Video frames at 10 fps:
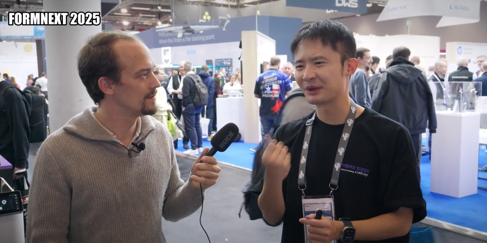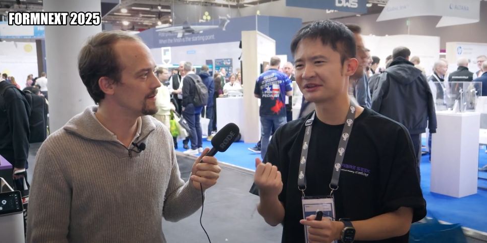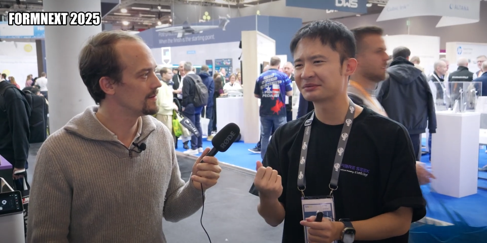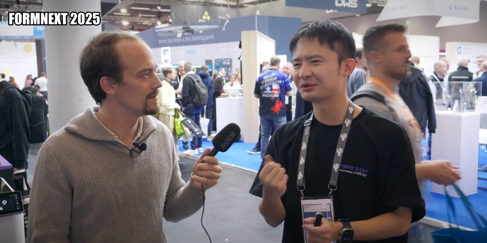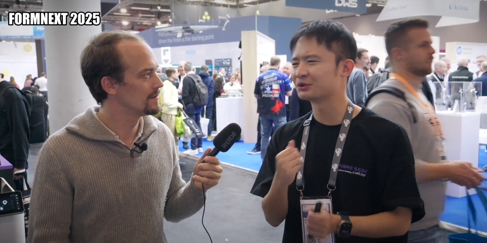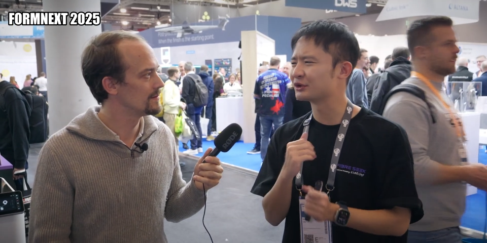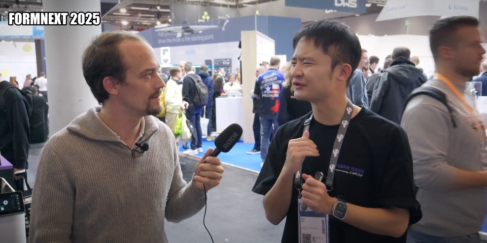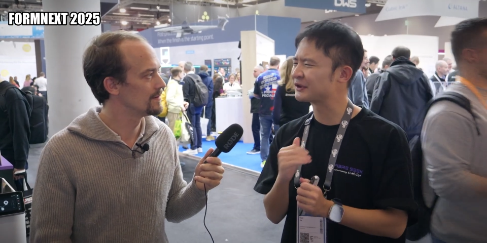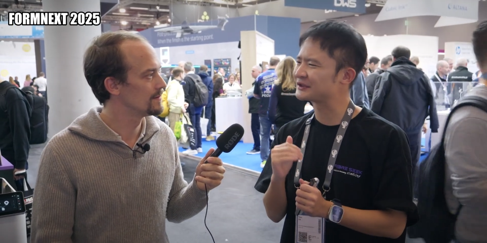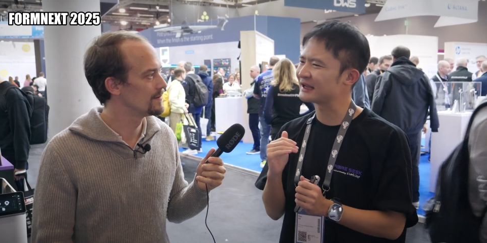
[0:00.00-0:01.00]
Speaker 1: one spool to
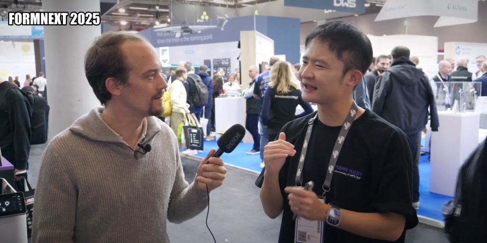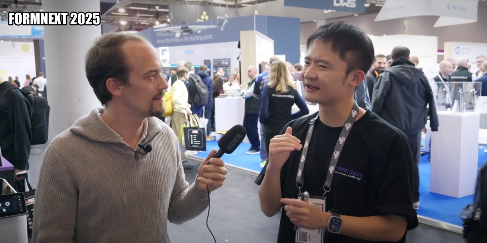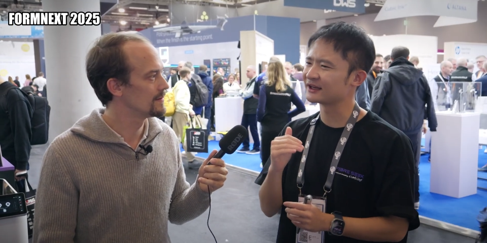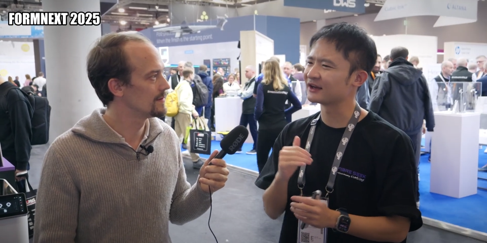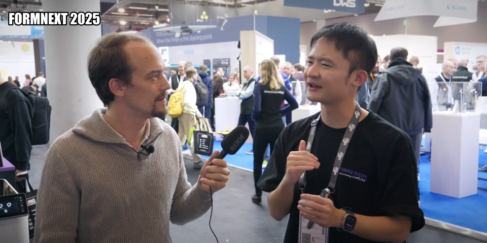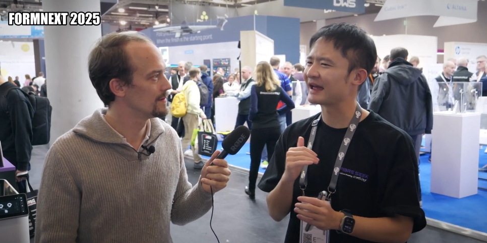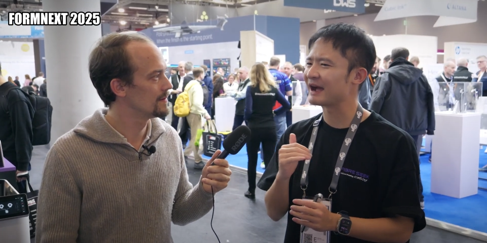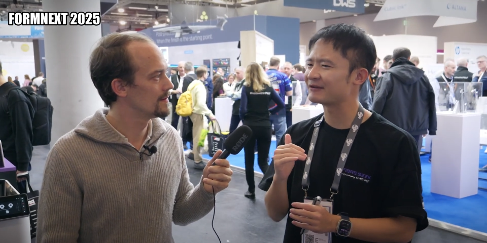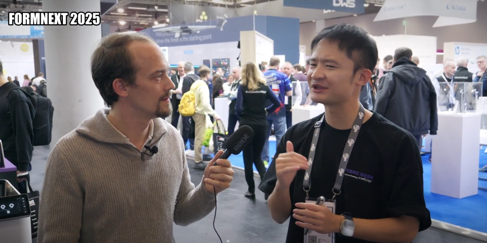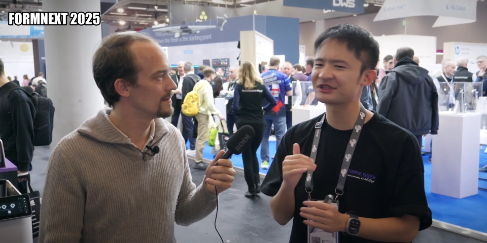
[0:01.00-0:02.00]
reinforce, I think, on the
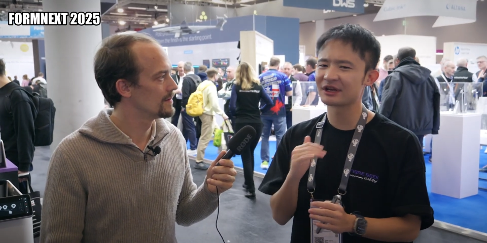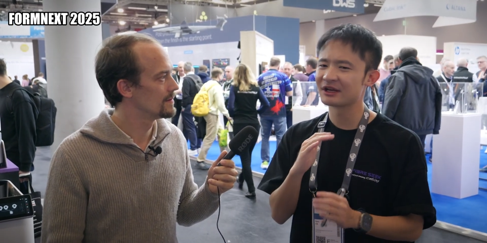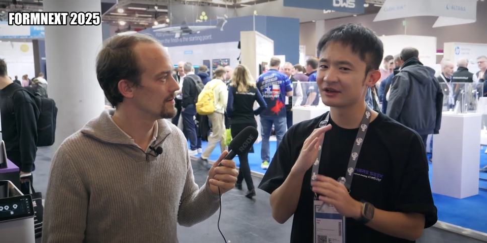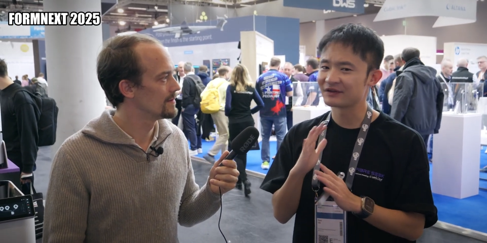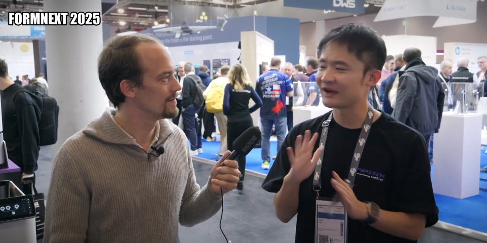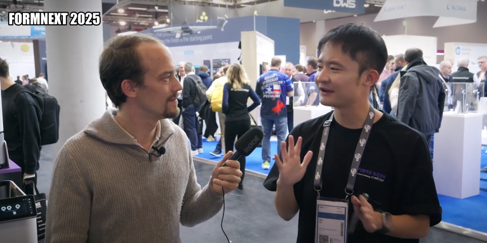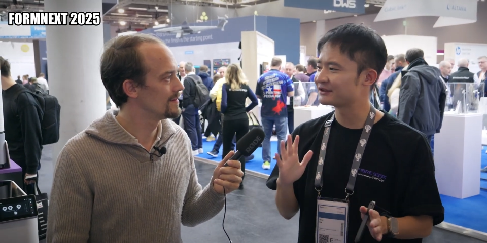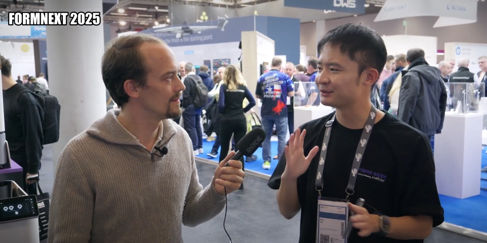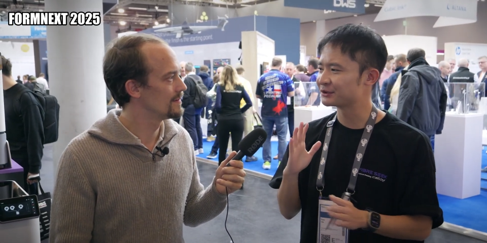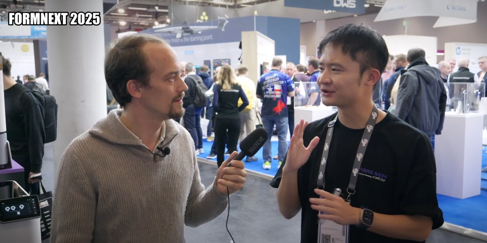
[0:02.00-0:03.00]
average, five
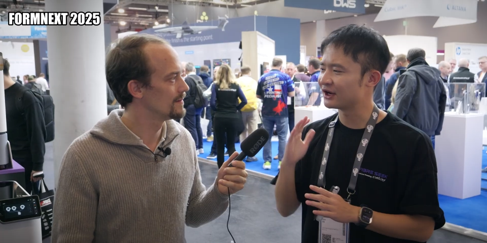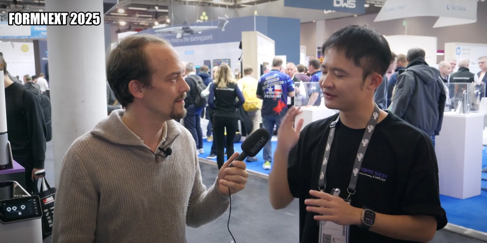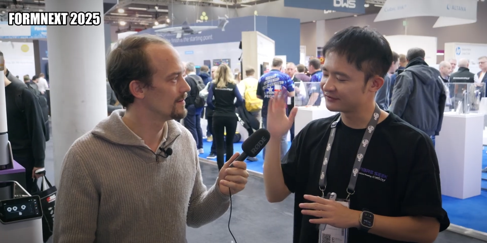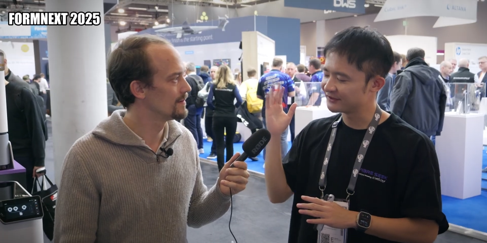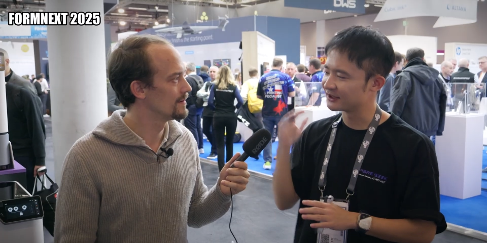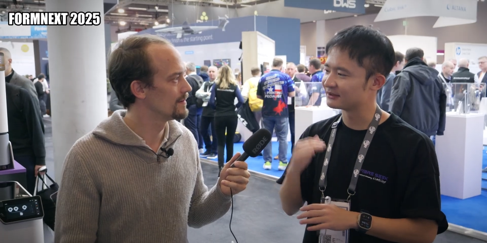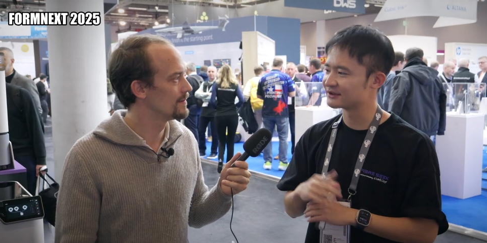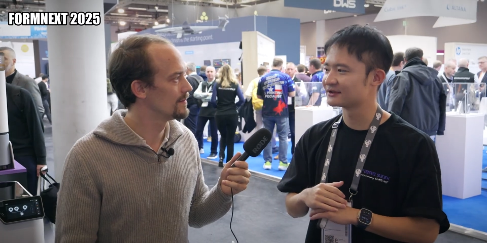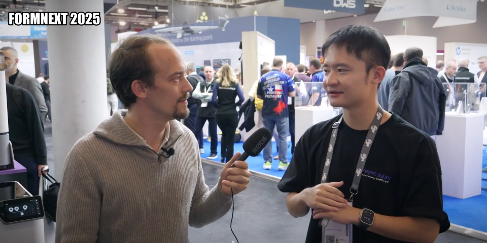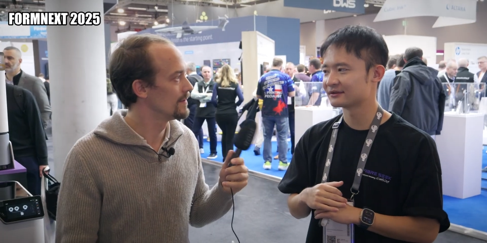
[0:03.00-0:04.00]
spools of
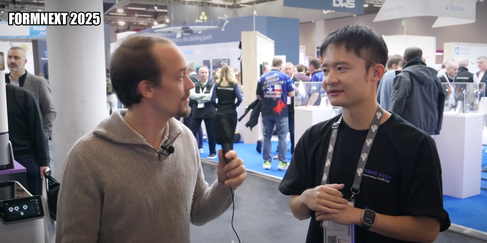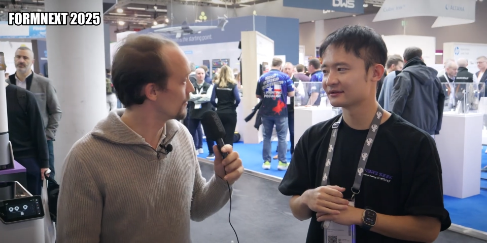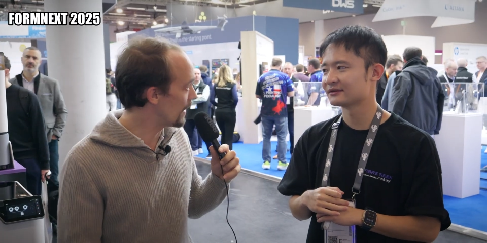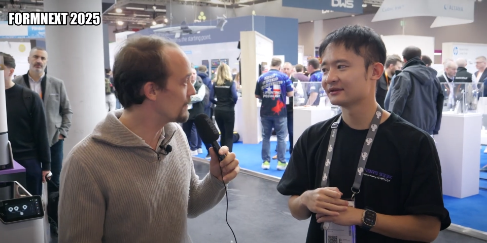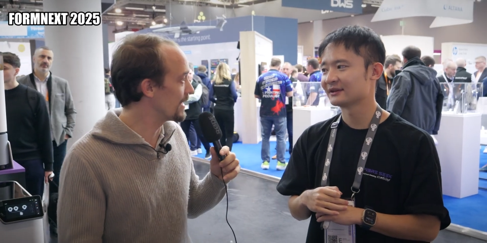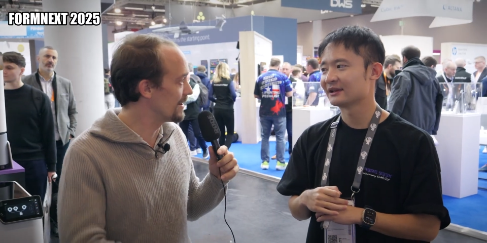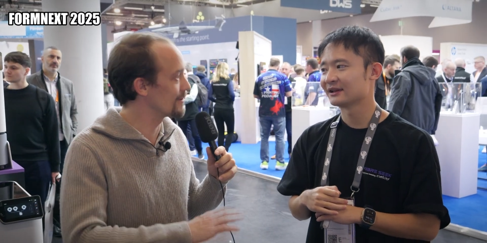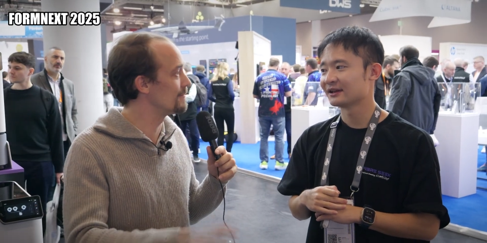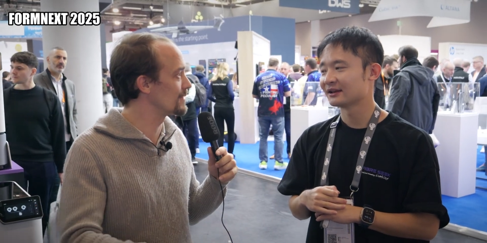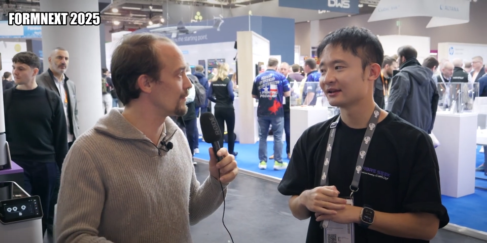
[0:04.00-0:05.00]
filaments.
Speaker 2: So five
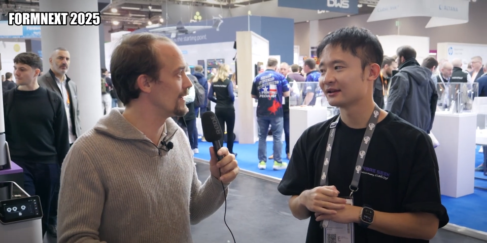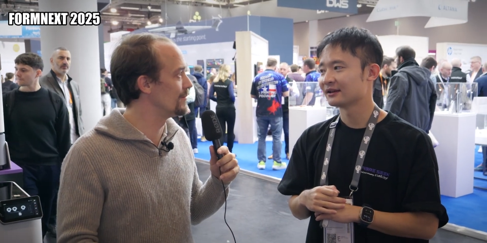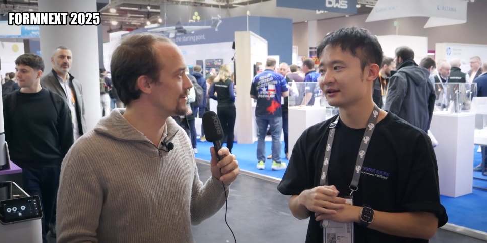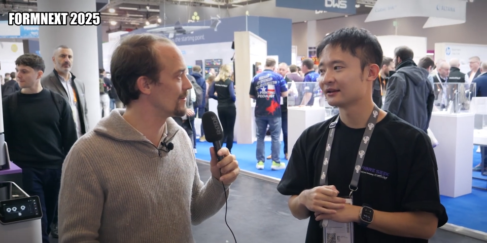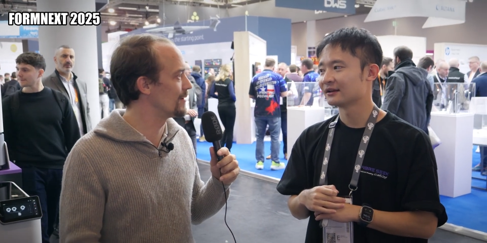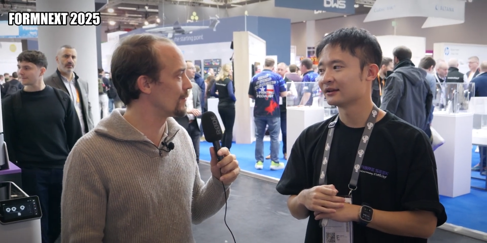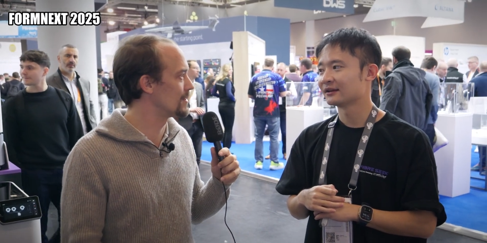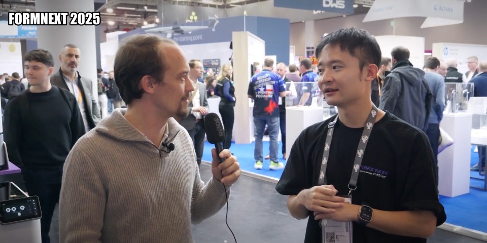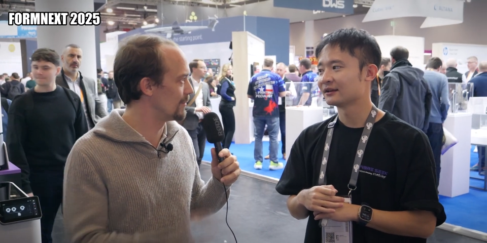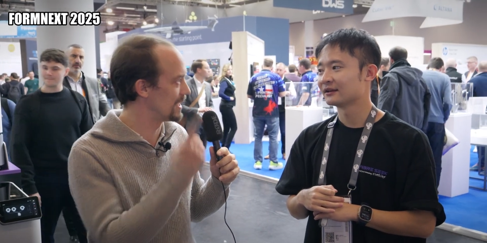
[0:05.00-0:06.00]
kilograms of filament
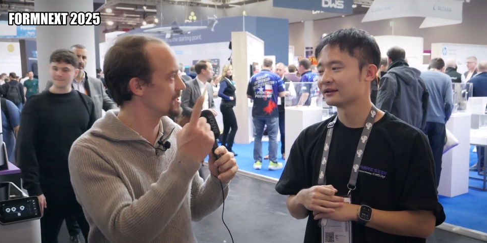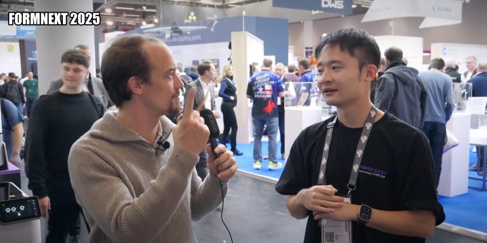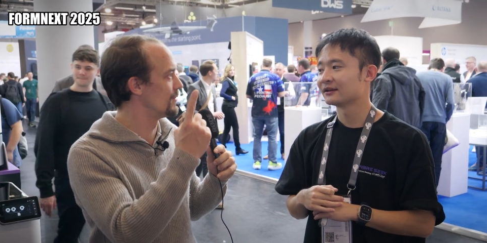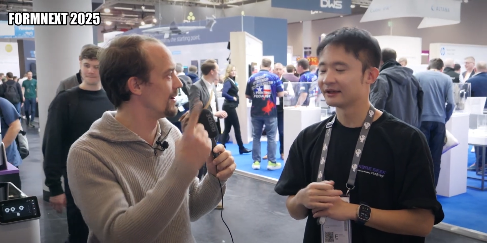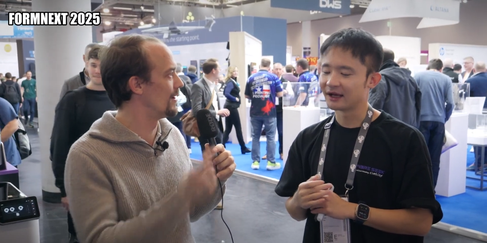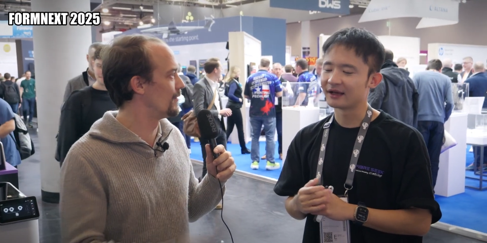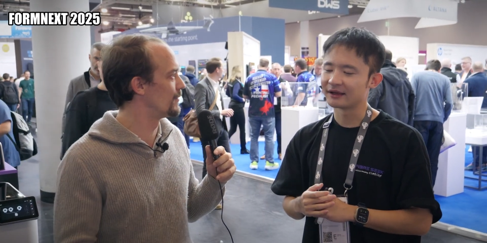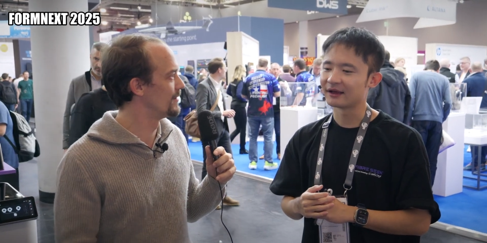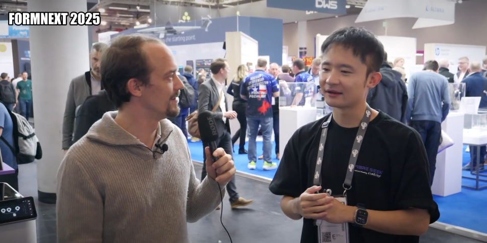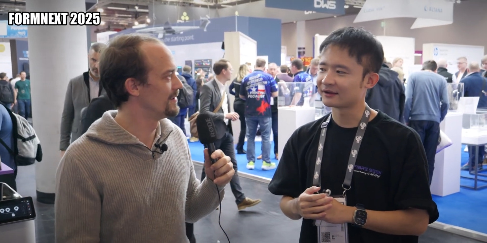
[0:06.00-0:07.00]
reinforced with one spool of...
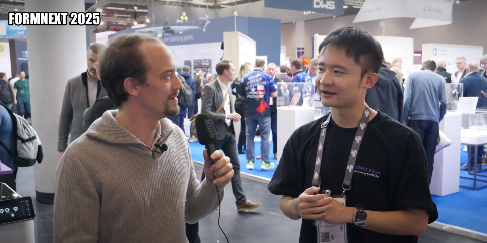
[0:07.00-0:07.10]
Yeah.